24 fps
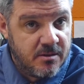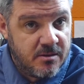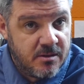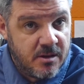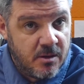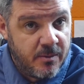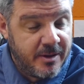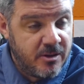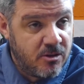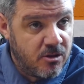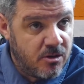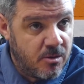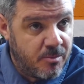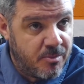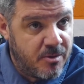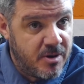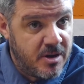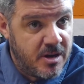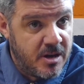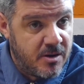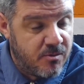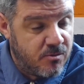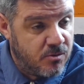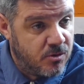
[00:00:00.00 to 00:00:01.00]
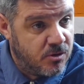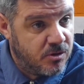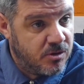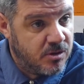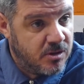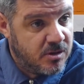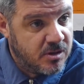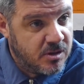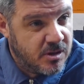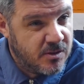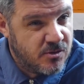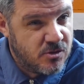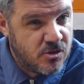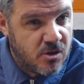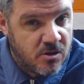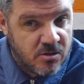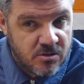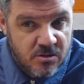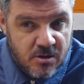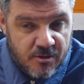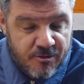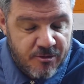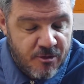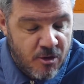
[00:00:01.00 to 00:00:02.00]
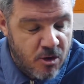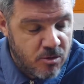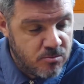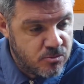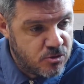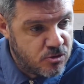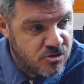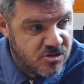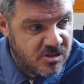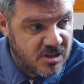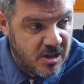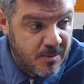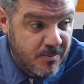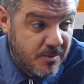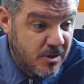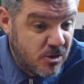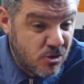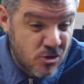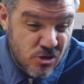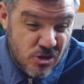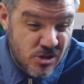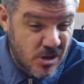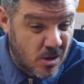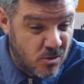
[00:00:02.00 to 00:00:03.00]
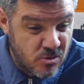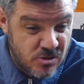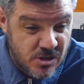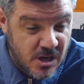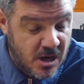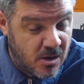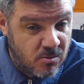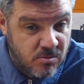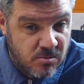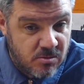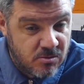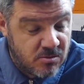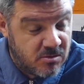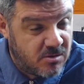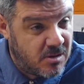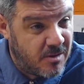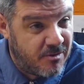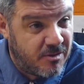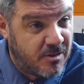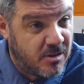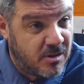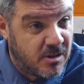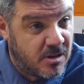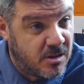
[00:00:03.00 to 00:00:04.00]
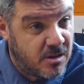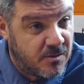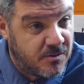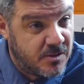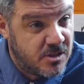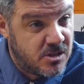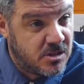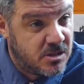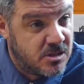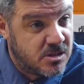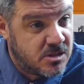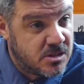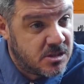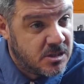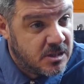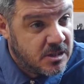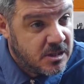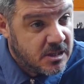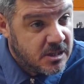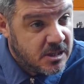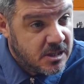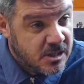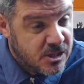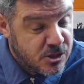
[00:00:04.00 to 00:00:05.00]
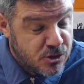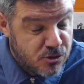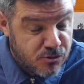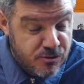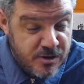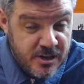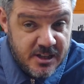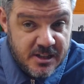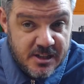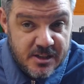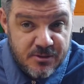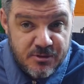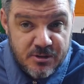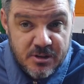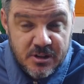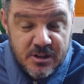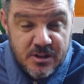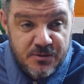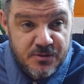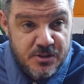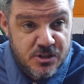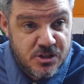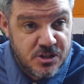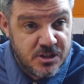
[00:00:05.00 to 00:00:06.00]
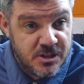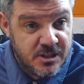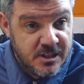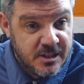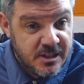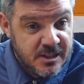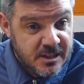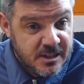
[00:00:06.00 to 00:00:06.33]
They went on a brilliant run. They've sort of, their form's just dipped. It just shows you how difficult the division is. It's a really difficult division.